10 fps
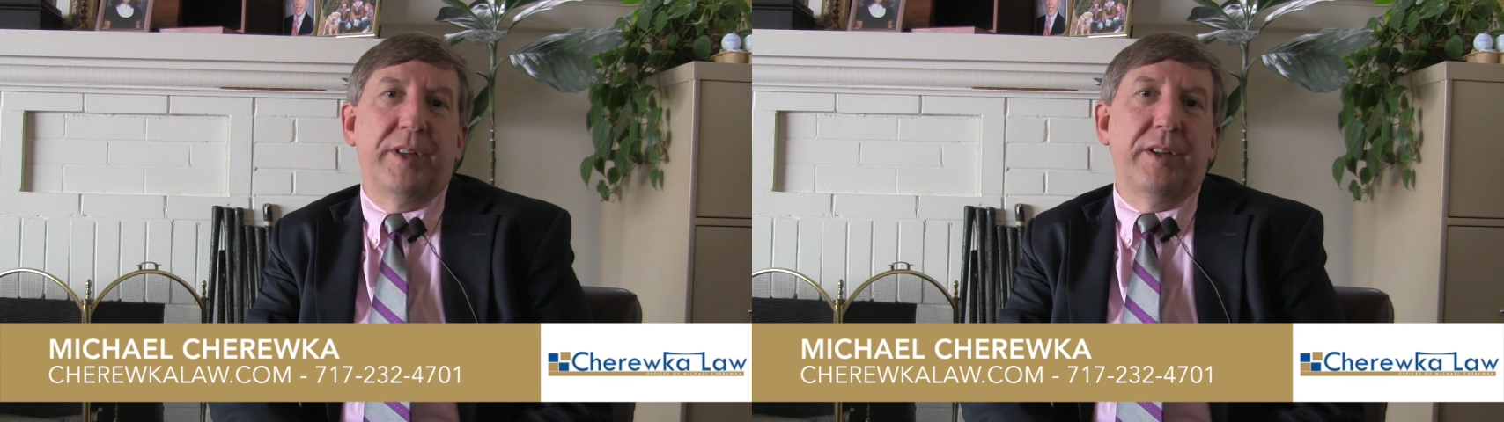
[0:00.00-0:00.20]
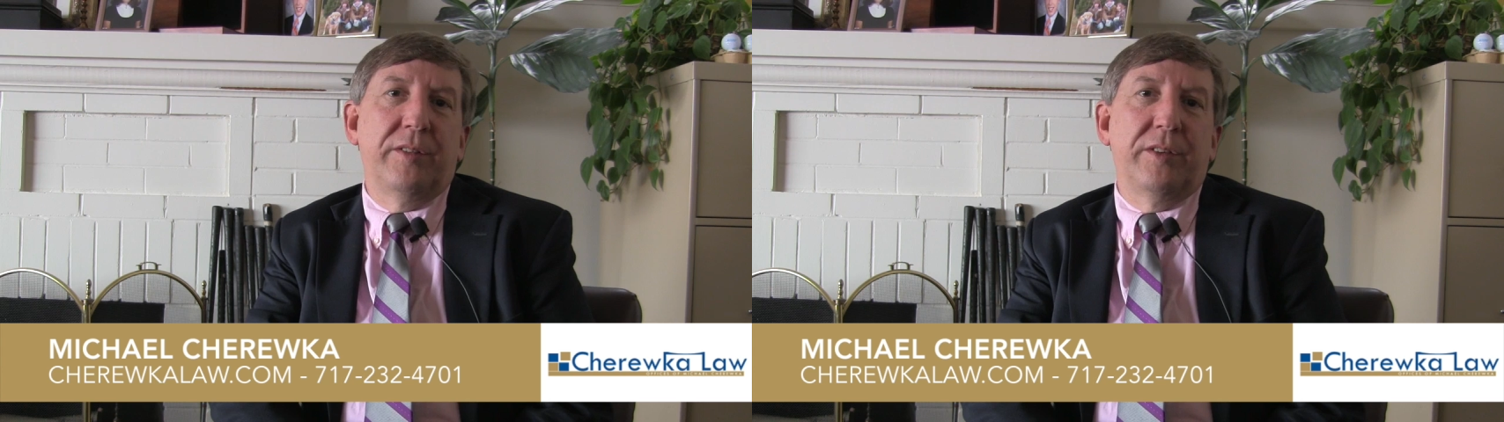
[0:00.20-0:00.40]

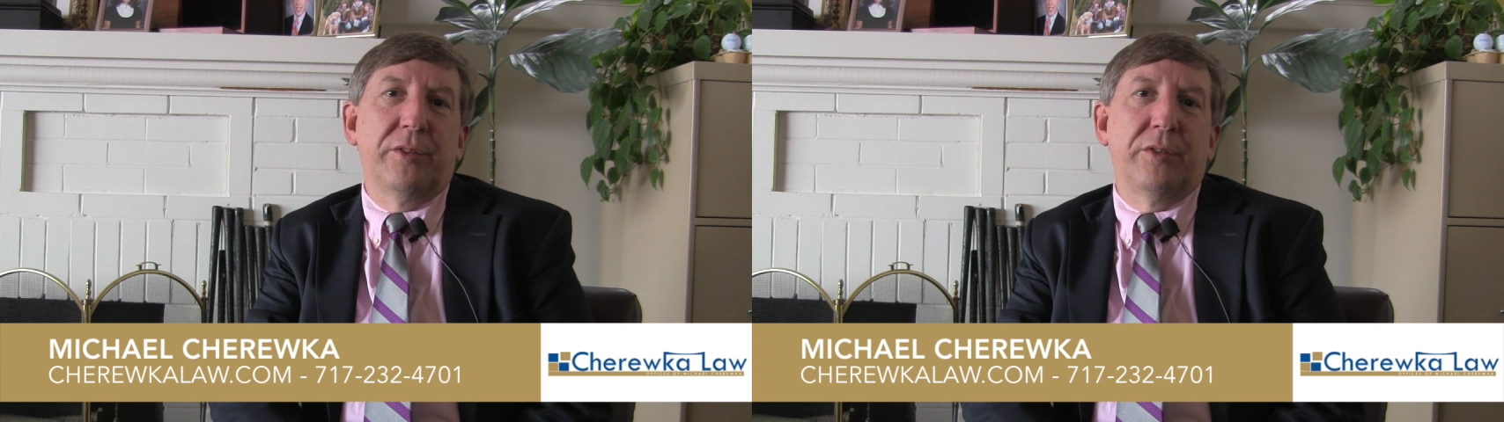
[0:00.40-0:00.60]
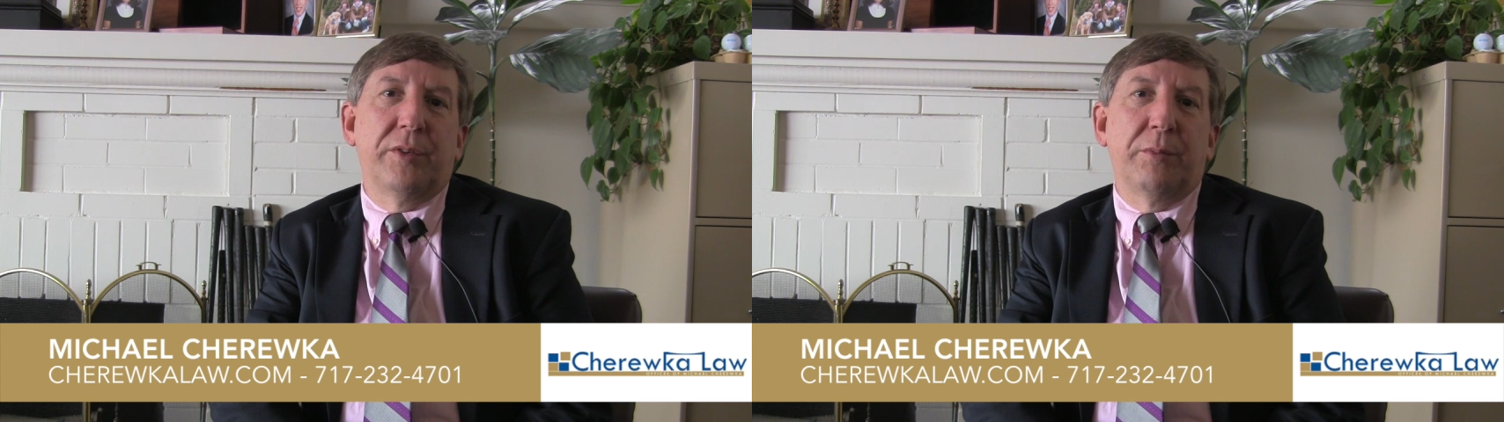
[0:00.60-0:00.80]
days
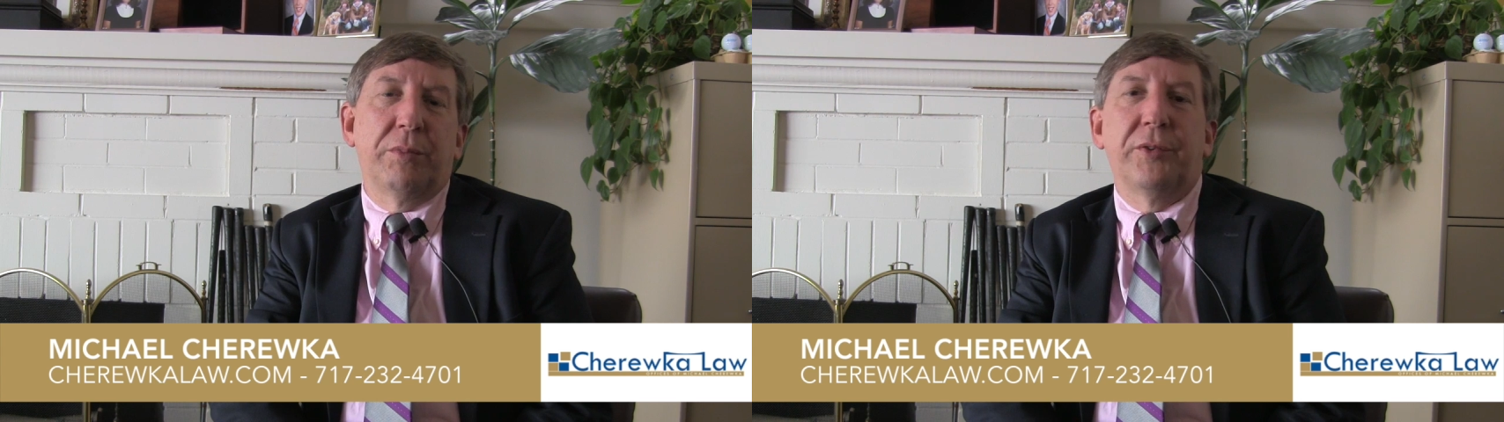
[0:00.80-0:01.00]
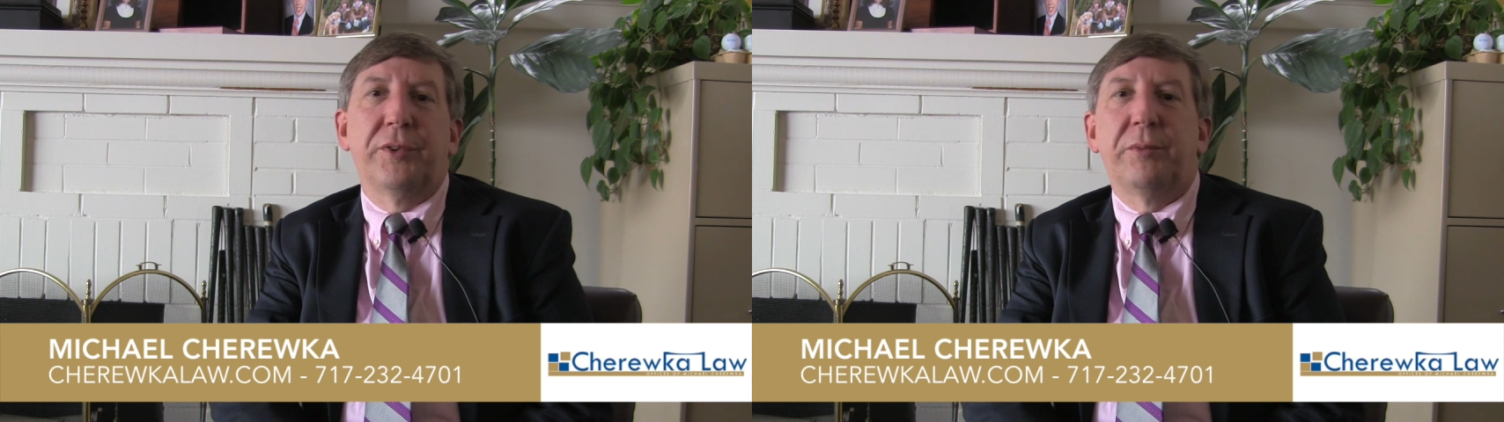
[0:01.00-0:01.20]
is
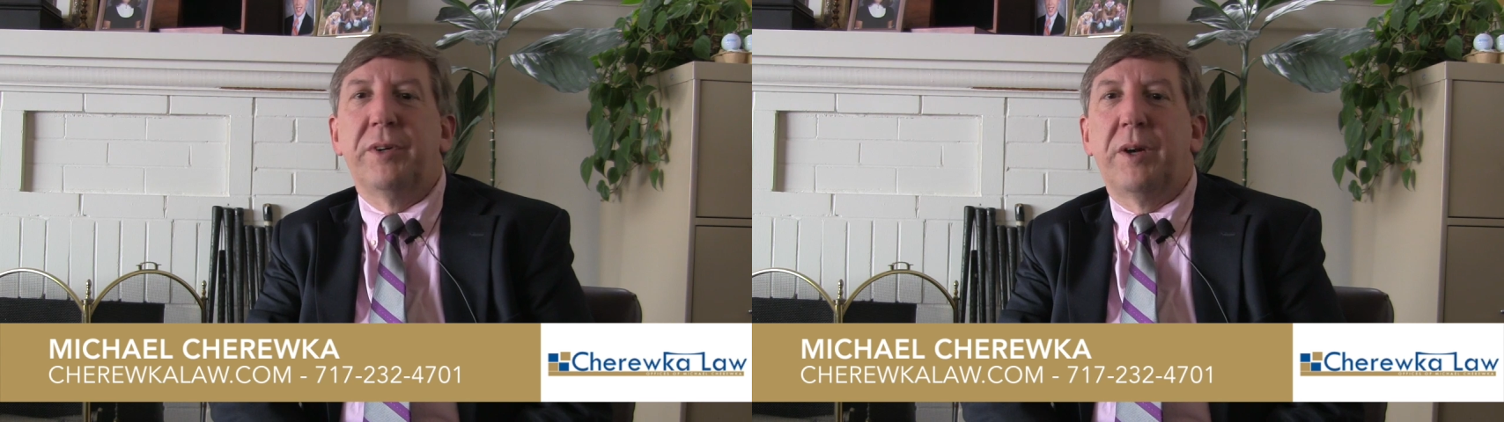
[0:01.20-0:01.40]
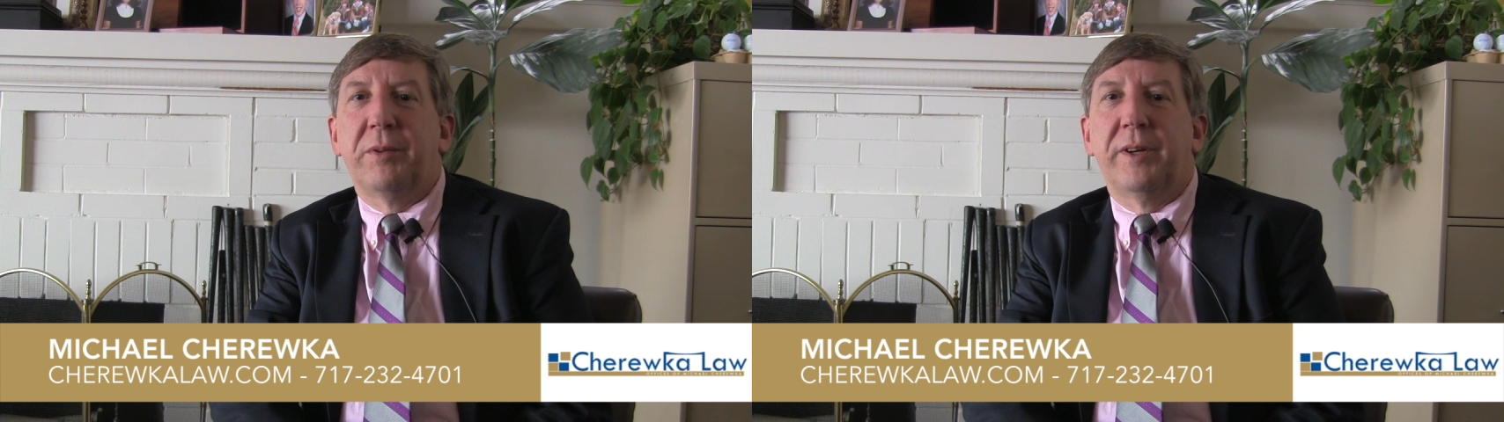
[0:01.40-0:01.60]
personal
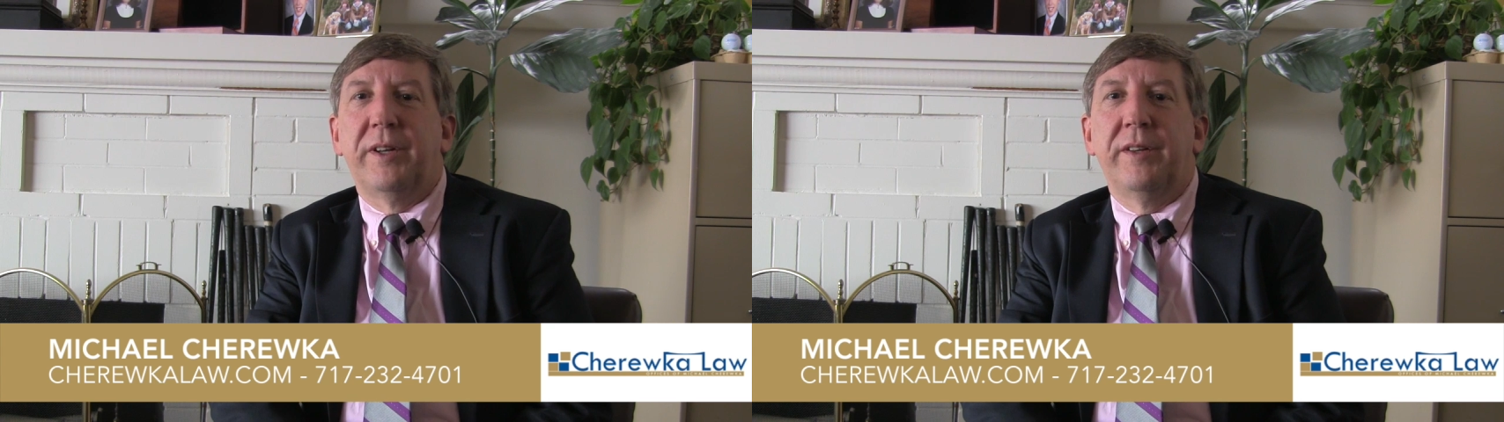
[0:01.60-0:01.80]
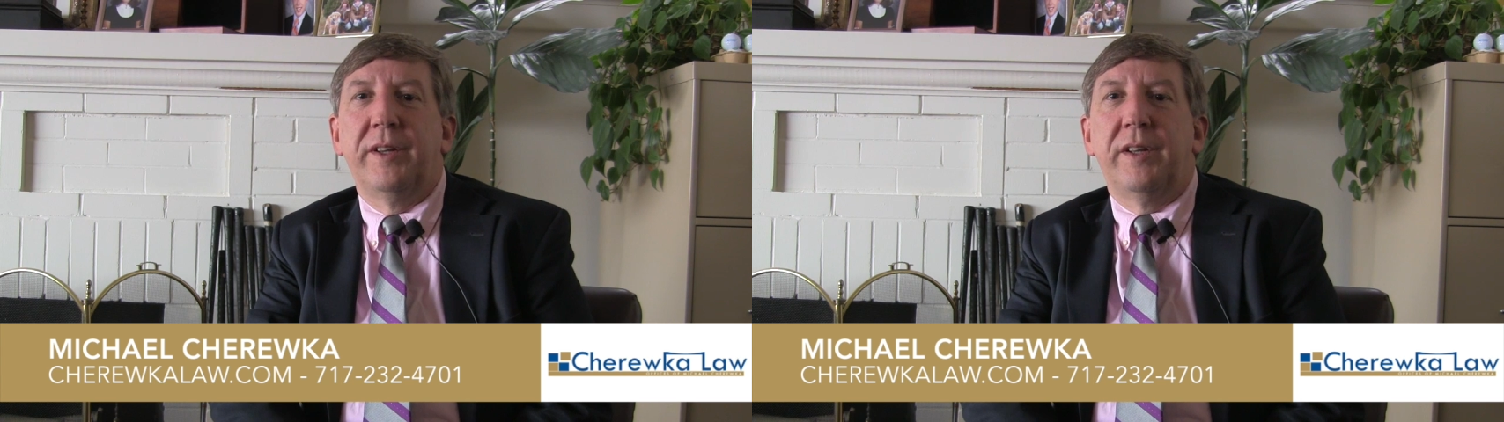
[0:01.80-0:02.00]

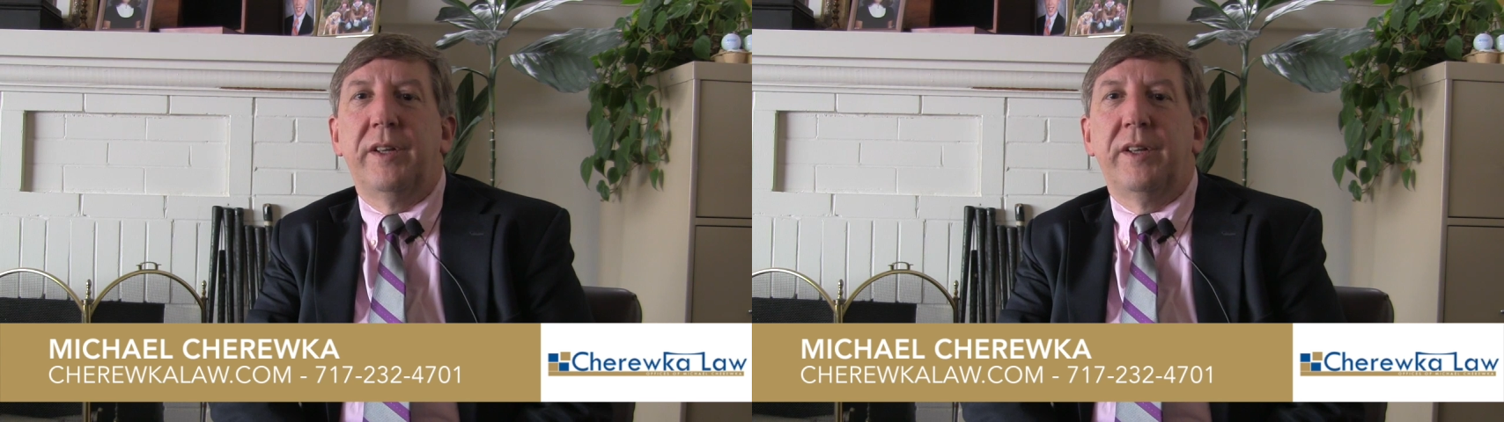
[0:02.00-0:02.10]
property.